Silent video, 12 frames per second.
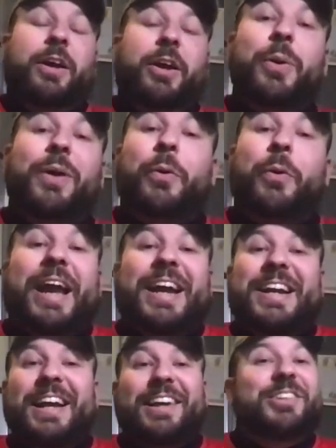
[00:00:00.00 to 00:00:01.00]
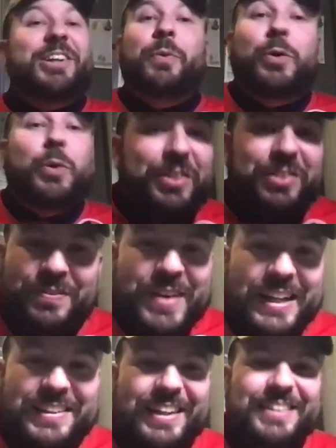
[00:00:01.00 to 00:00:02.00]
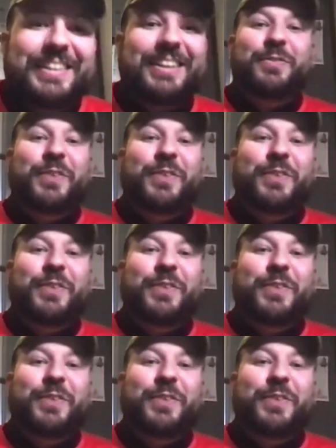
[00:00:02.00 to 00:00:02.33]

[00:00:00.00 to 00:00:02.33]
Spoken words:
whoever we're getting next year, we'll question their tactics.